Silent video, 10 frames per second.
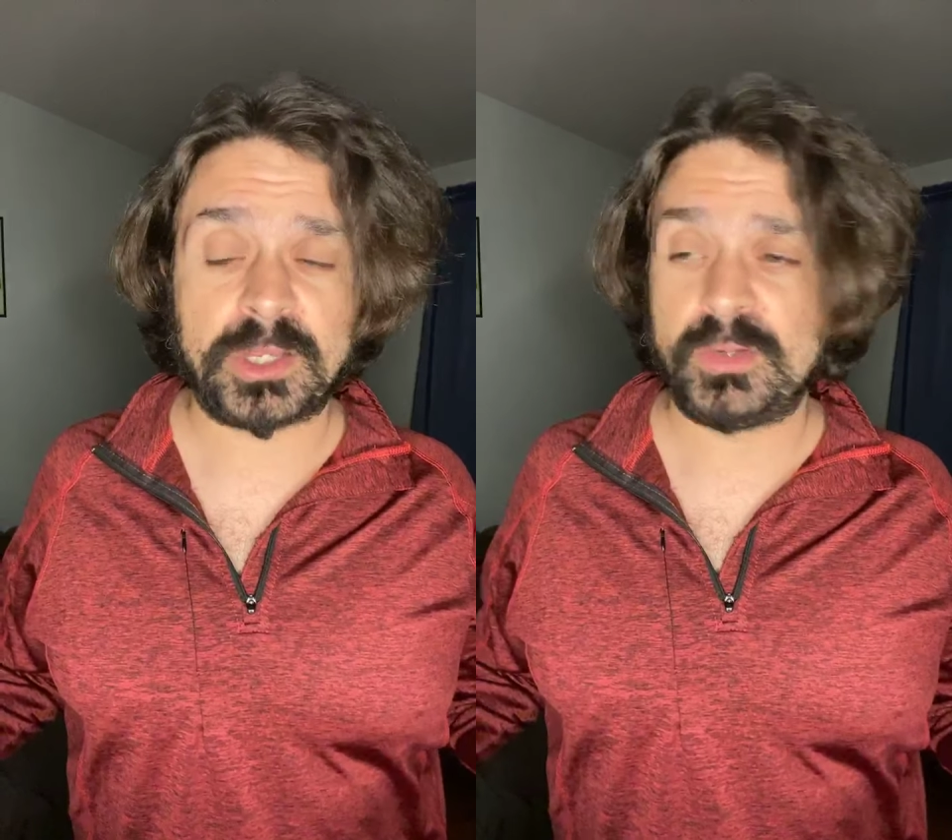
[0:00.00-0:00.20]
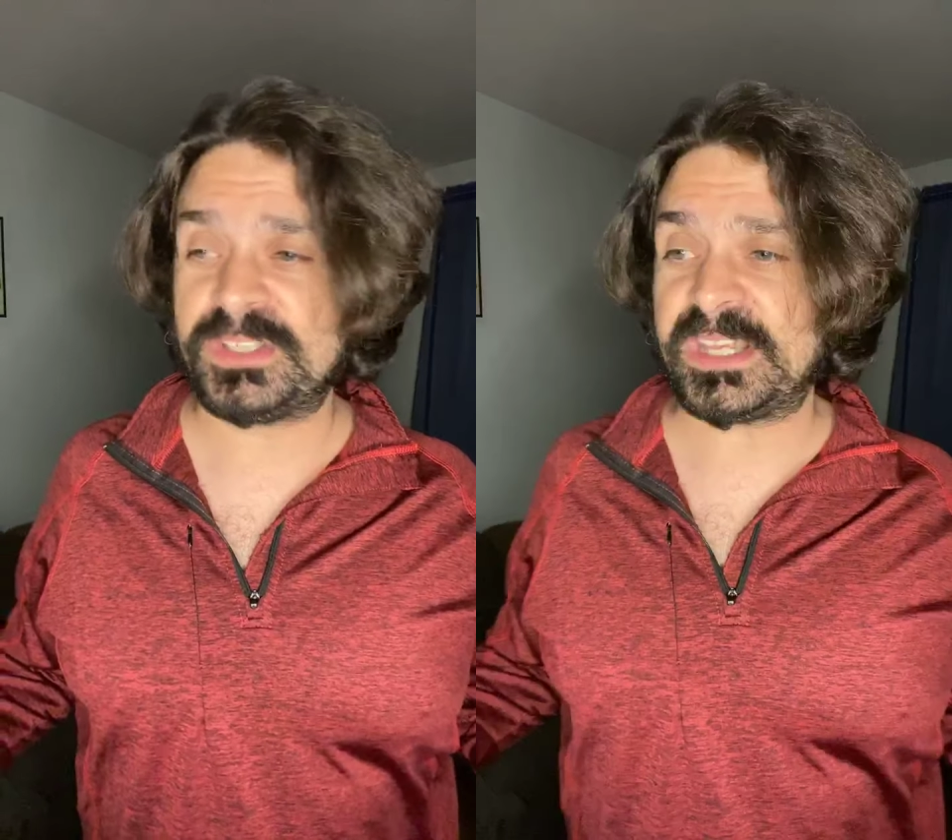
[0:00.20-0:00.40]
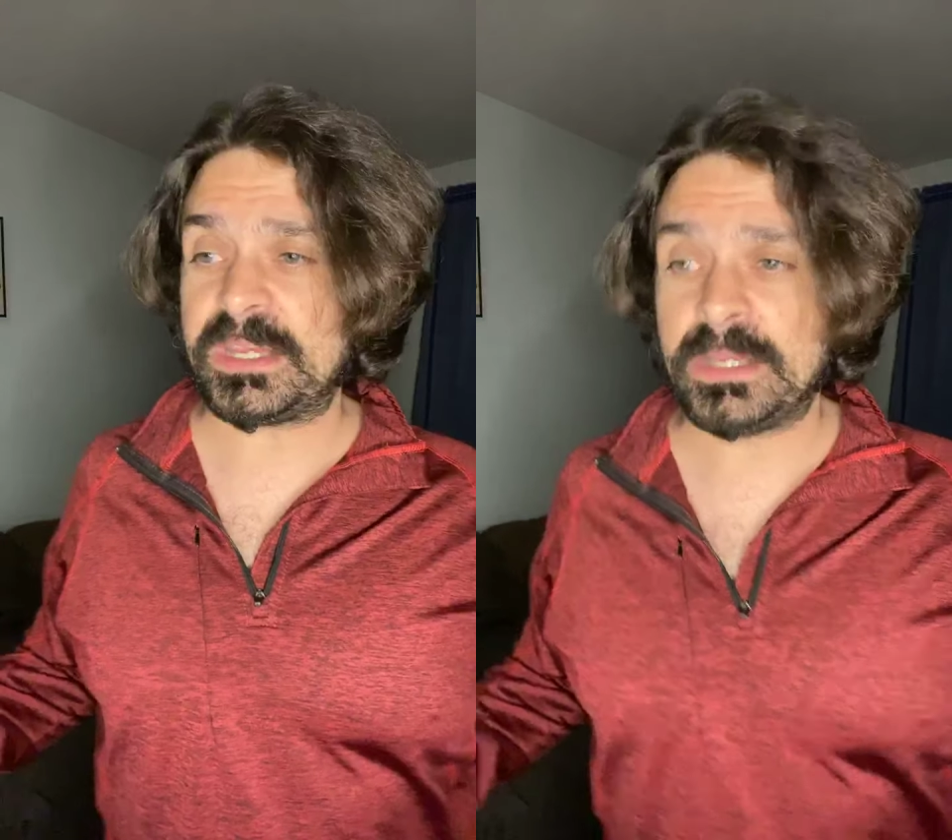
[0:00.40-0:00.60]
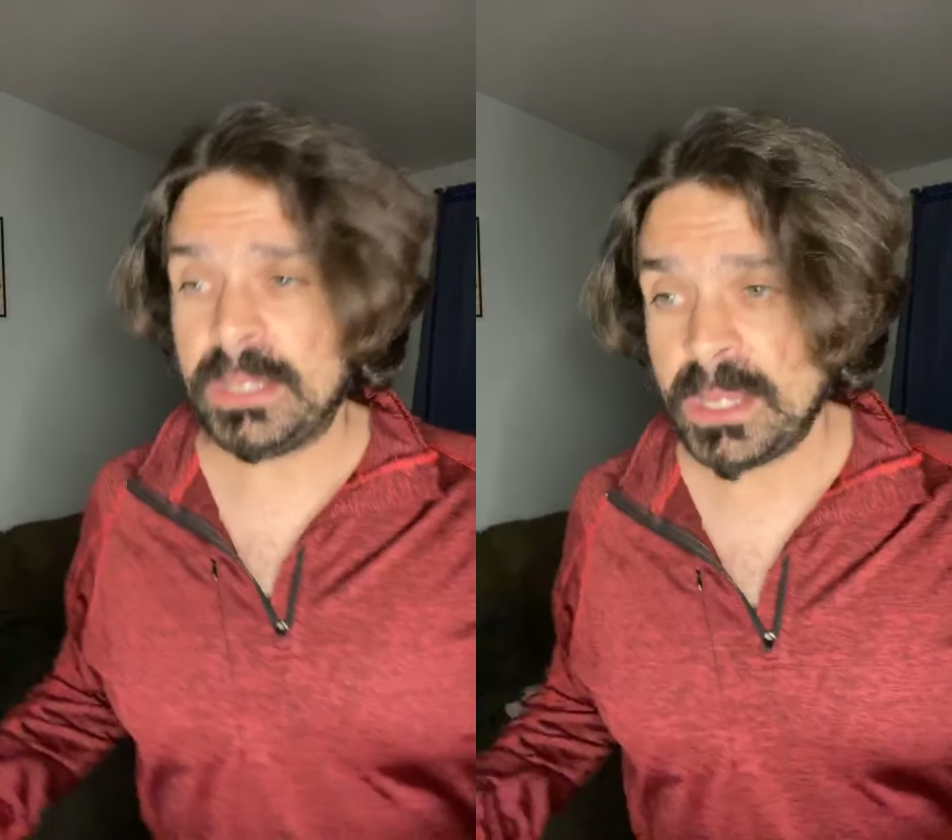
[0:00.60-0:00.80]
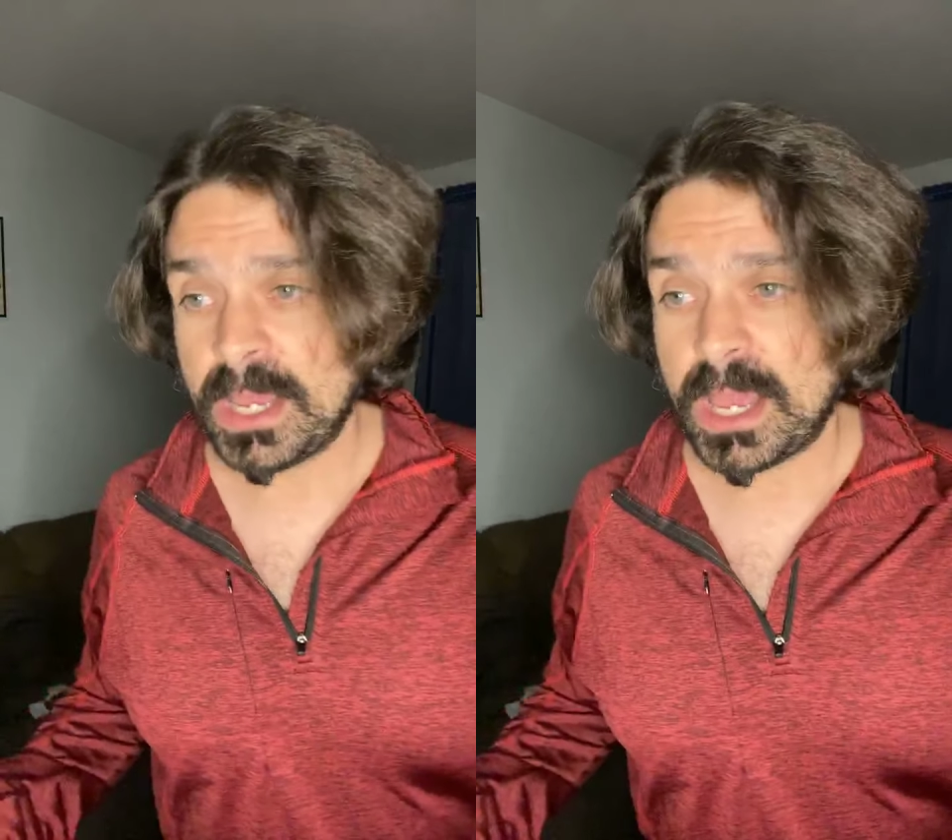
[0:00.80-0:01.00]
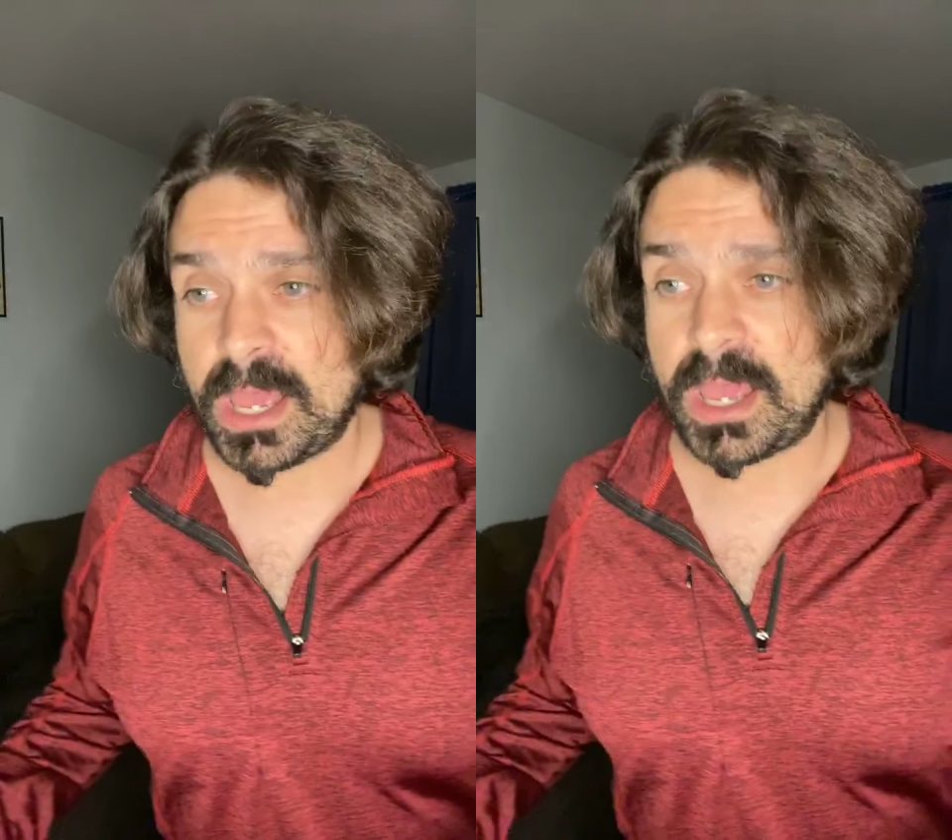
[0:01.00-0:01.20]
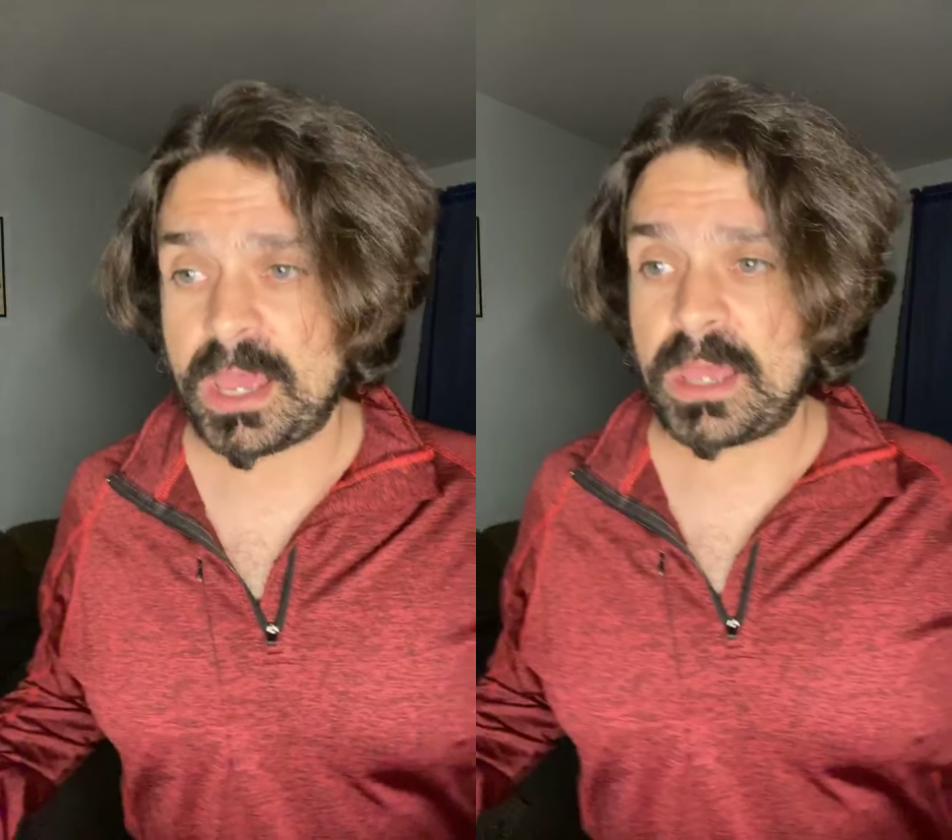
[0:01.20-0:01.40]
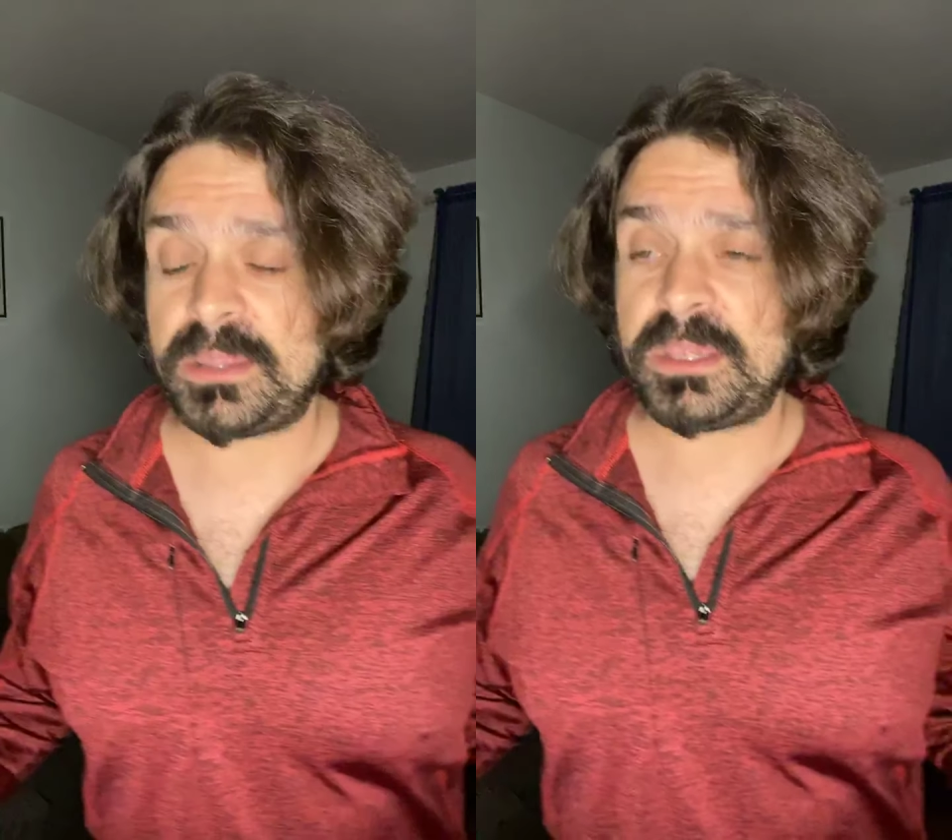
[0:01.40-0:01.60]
using basically